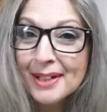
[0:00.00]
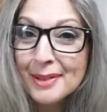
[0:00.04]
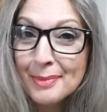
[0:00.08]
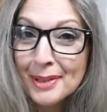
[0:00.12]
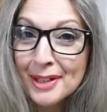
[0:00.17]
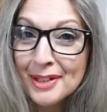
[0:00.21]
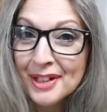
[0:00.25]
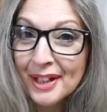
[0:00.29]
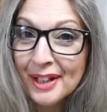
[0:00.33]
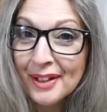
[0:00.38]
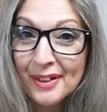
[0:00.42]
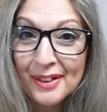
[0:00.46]
to
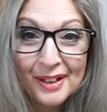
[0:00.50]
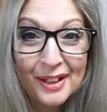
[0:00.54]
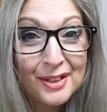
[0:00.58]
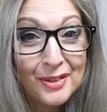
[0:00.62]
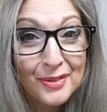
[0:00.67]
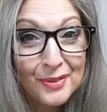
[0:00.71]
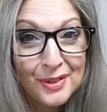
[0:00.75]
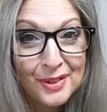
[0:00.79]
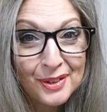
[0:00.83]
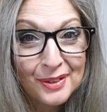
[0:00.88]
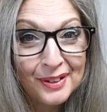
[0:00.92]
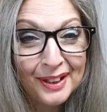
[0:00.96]
my channel. Thanks
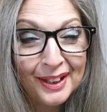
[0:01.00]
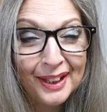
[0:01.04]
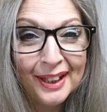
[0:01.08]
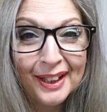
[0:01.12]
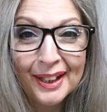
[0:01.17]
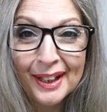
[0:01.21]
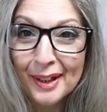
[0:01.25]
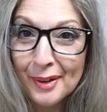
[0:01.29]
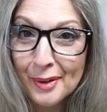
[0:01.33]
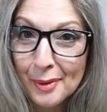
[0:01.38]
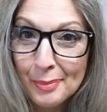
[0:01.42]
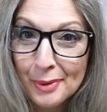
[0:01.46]
for tuning in.
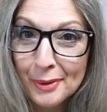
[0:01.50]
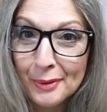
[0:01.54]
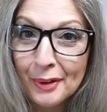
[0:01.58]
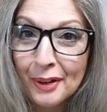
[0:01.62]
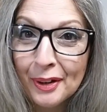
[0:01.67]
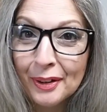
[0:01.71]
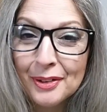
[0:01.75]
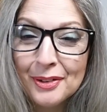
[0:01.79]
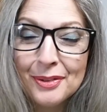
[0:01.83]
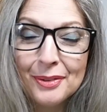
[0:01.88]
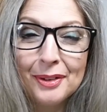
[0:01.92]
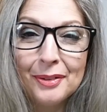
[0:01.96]
I hope you
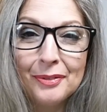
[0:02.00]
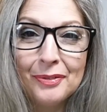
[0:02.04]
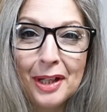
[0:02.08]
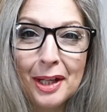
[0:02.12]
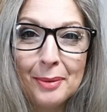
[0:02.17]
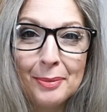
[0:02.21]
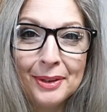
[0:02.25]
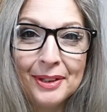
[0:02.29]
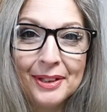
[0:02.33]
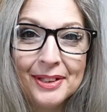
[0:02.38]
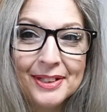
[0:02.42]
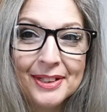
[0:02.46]
all are doing
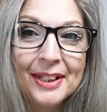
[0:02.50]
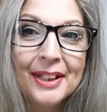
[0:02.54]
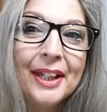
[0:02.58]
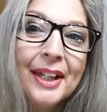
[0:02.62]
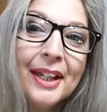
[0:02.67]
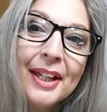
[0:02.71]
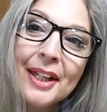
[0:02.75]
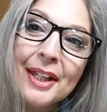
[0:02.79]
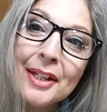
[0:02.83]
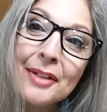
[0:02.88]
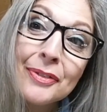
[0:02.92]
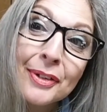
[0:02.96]
fabulous.
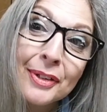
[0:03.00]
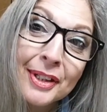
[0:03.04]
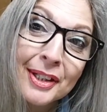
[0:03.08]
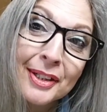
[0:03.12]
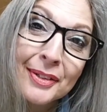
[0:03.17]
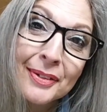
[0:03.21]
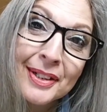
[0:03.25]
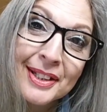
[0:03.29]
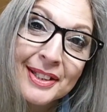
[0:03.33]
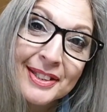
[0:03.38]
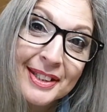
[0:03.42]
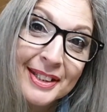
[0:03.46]
If you're
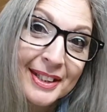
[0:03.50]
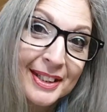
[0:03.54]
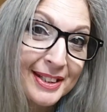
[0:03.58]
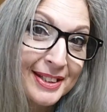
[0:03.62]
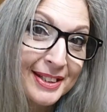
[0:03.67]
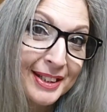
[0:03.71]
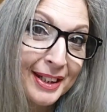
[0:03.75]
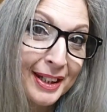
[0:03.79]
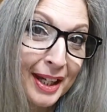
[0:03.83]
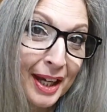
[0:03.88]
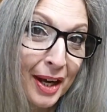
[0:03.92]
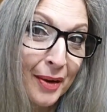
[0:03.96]
interested in
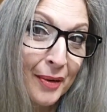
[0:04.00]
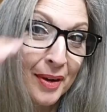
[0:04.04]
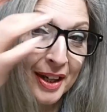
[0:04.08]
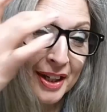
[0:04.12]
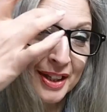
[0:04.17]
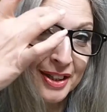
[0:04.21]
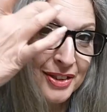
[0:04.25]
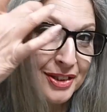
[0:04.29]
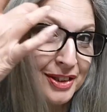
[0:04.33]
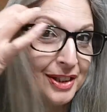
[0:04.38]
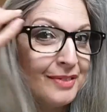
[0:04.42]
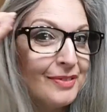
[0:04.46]
seeing how I
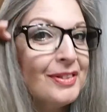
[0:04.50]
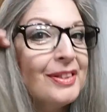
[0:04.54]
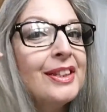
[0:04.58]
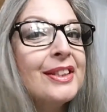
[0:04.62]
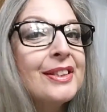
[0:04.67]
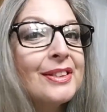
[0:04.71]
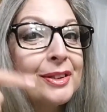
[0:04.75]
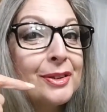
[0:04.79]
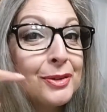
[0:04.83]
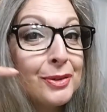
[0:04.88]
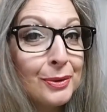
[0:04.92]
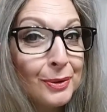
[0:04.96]
achieved
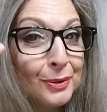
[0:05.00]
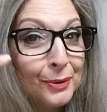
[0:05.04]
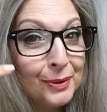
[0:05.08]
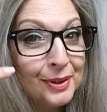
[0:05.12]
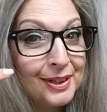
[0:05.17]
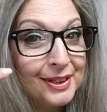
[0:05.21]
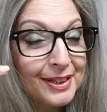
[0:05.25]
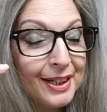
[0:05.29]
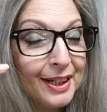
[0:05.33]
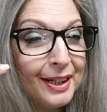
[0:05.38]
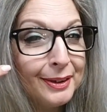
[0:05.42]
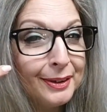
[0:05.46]
this
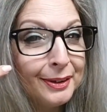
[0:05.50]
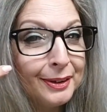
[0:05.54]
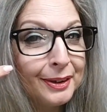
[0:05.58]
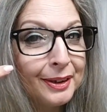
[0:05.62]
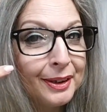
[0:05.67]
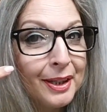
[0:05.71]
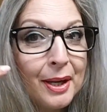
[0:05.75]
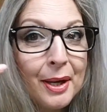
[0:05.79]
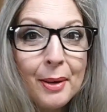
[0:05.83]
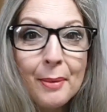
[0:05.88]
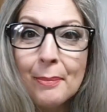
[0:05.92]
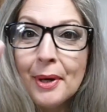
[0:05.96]
turquoise eye
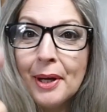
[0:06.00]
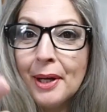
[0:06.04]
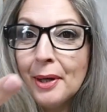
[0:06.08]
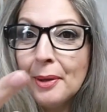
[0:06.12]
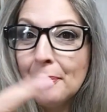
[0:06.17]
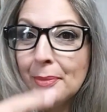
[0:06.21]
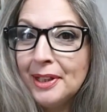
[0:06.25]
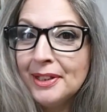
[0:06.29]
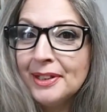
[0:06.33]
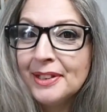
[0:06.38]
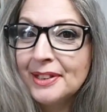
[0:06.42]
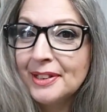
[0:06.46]
look, by
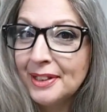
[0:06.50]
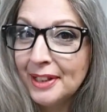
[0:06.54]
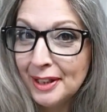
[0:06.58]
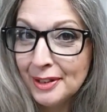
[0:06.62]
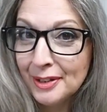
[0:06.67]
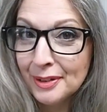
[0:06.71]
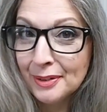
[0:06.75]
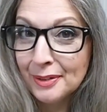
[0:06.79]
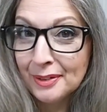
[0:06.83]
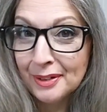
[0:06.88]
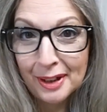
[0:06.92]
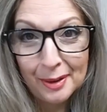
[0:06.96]
all means stay
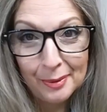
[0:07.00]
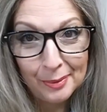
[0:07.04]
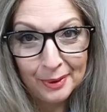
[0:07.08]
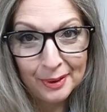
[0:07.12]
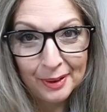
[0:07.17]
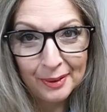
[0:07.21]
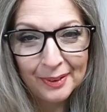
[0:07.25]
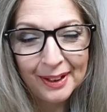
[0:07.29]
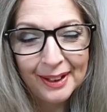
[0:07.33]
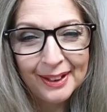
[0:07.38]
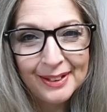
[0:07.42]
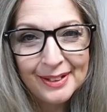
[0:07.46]
tuned and we'll
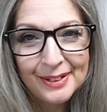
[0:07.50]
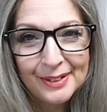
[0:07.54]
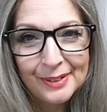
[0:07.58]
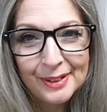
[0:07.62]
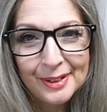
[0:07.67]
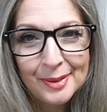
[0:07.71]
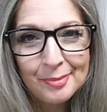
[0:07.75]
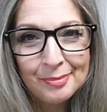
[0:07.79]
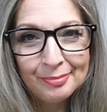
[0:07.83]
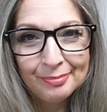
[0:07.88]
get right into it.